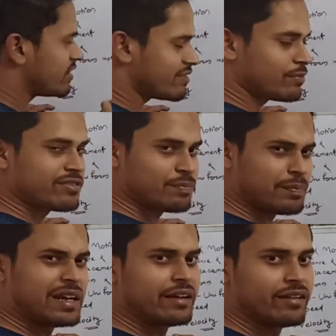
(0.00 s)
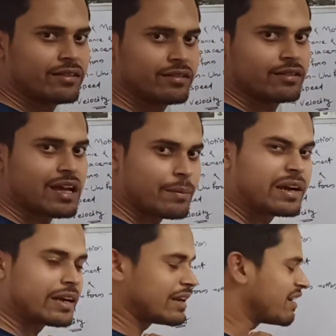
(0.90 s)
this speed,
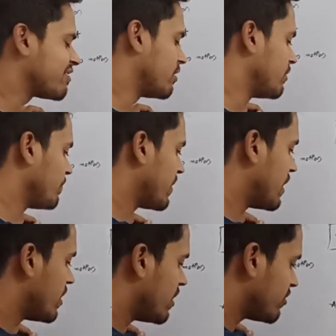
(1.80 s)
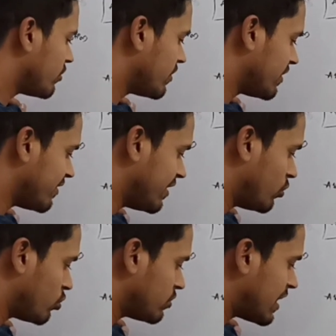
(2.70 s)
having direction. So
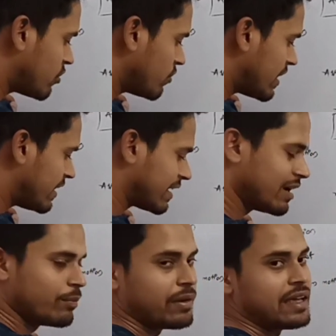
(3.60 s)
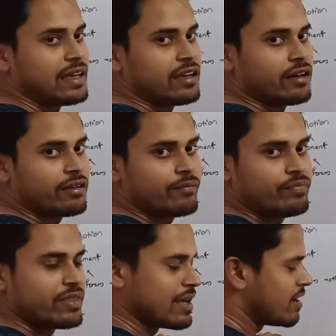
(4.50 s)
due to that, we are taking V here.
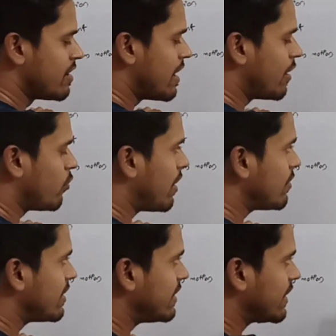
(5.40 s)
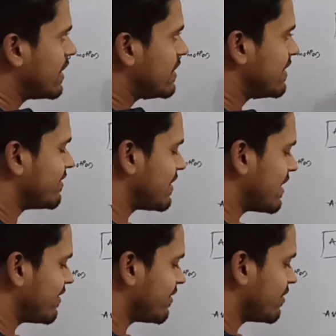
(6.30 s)
And why we are taking
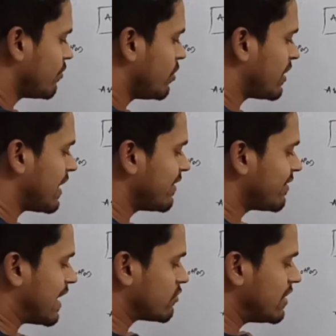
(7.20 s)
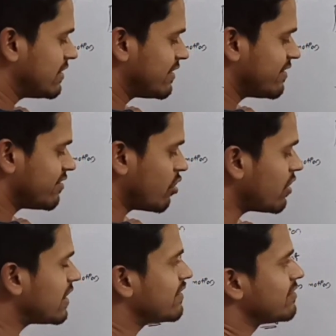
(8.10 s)
distance for S? Actually, this is
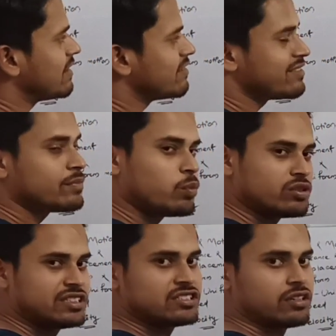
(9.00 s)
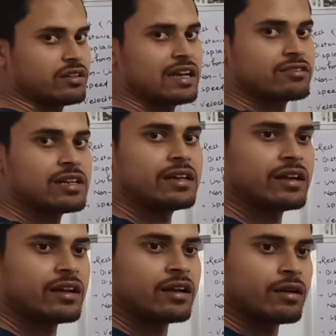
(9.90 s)
not distance, this is position.
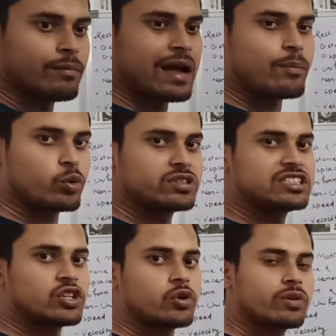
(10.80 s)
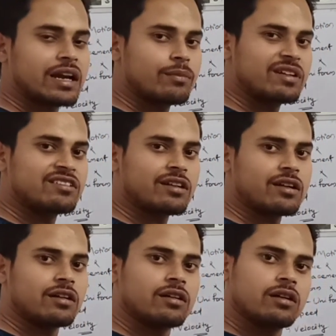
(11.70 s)
Actually, by position we can
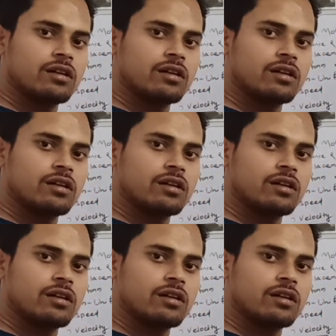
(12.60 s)
measure